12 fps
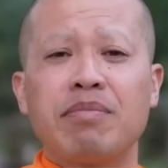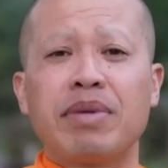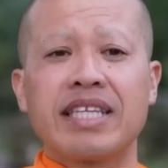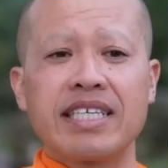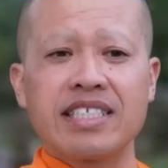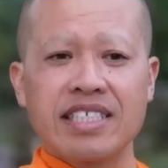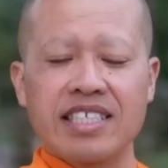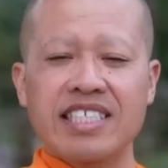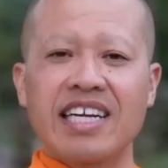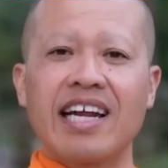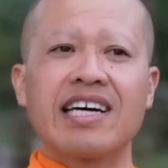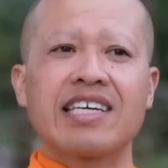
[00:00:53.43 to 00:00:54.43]
But this is
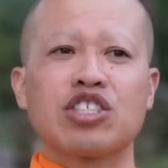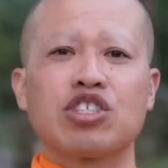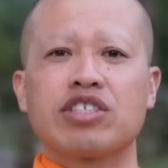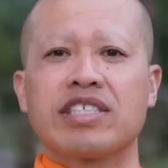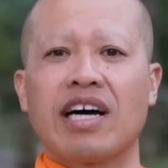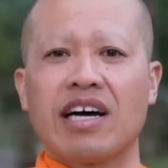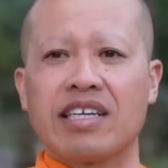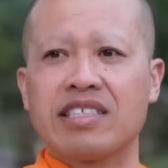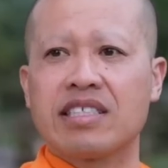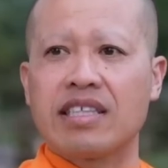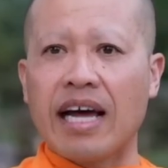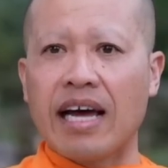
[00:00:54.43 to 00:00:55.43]
an
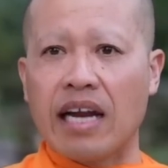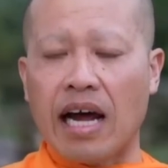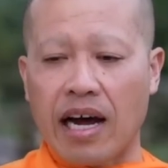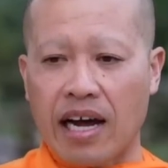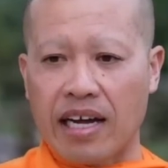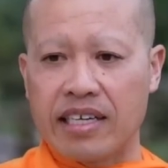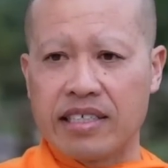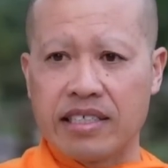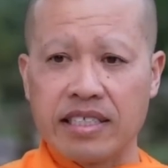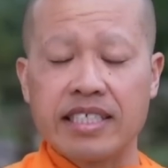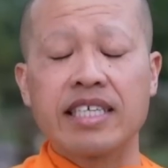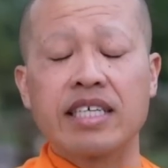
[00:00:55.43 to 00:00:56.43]
exercise that I
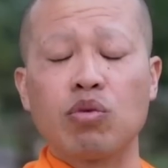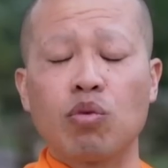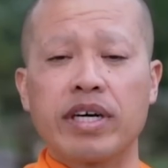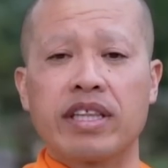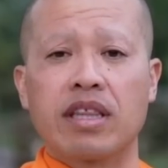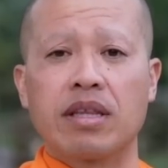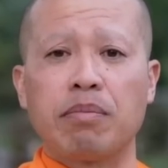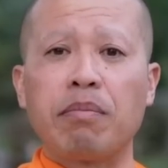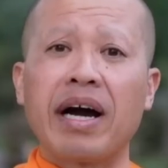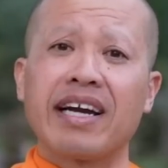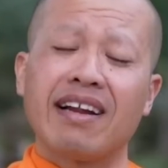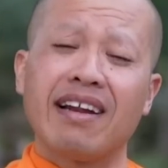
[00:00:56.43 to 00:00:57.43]
did with
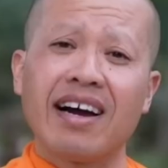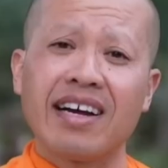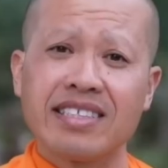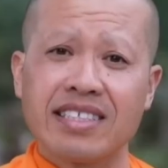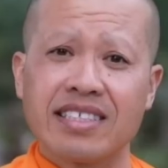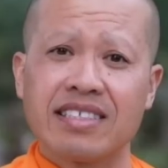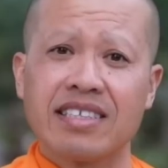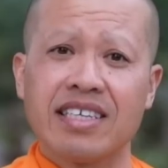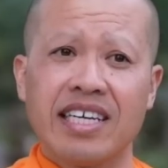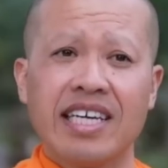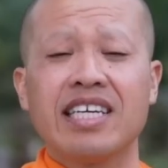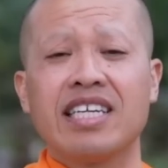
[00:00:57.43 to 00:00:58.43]
my clients
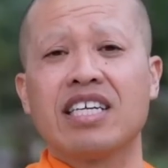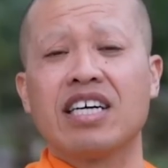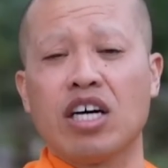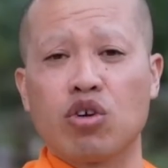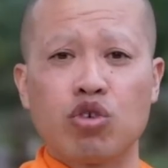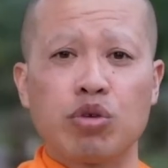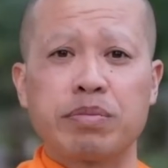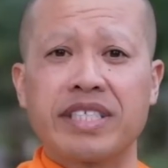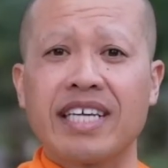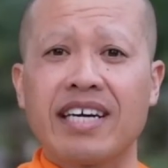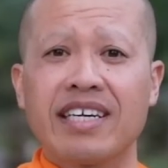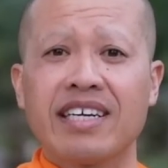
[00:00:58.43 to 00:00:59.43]
in a group
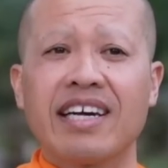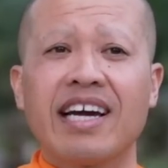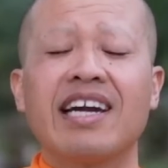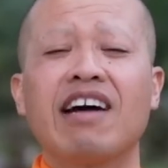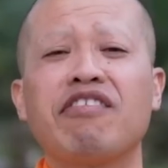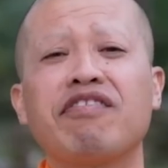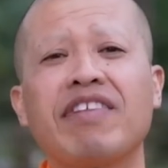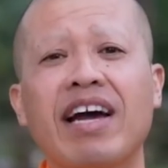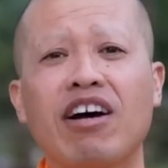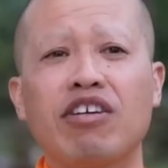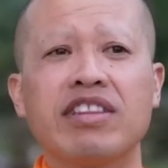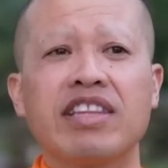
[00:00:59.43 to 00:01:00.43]
setting and I
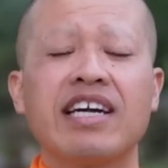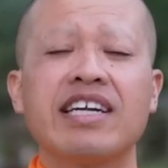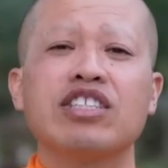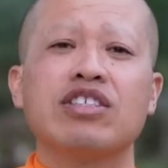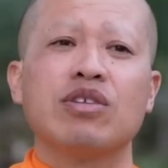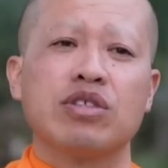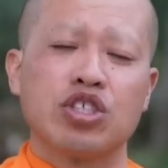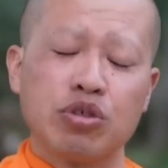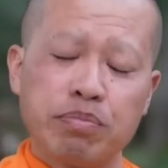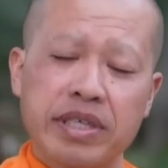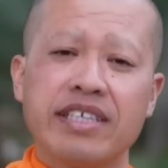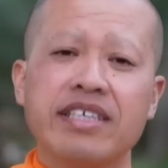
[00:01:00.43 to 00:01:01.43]
found that it to
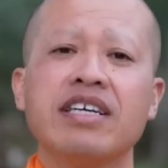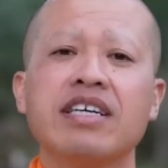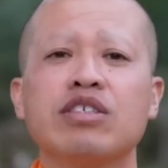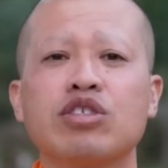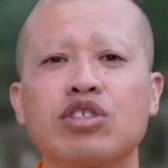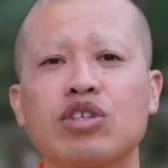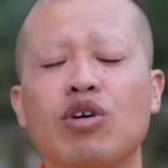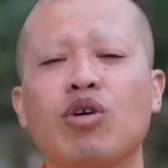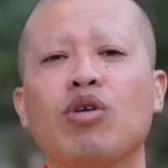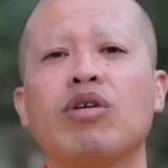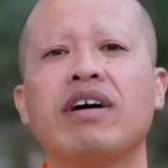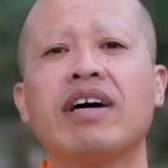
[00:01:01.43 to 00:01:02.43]
be
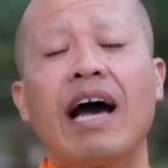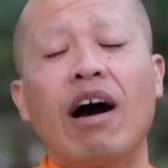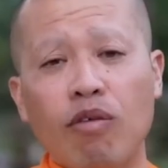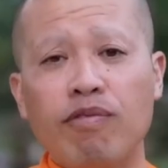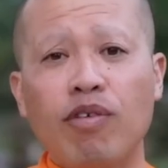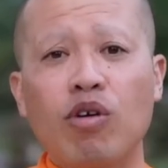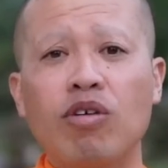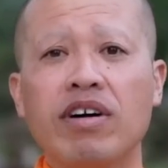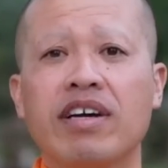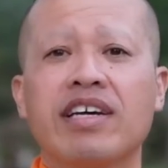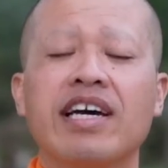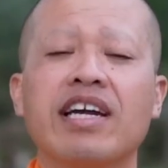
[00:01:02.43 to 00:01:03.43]
so helpful
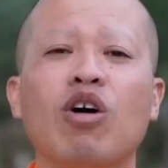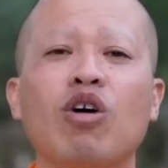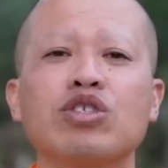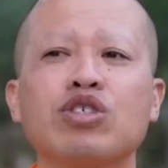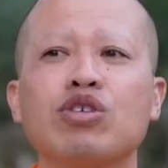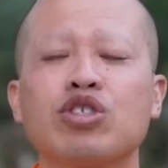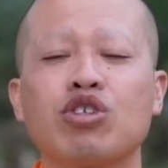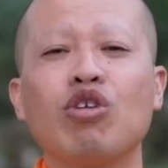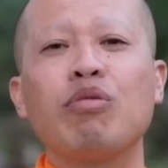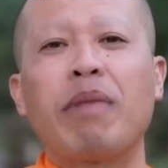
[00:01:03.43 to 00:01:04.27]
and also so